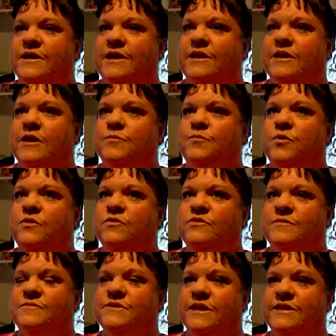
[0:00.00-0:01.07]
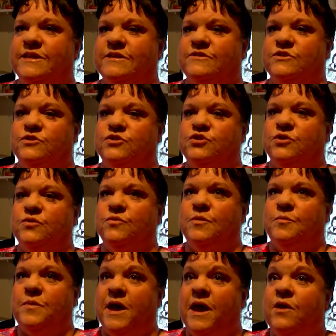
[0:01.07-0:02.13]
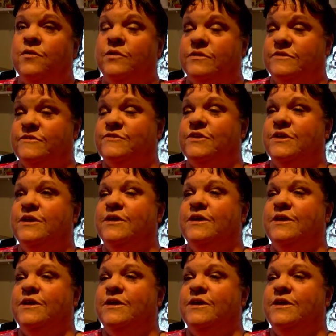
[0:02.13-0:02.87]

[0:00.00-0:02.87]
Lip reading: and programmes like this can show the parents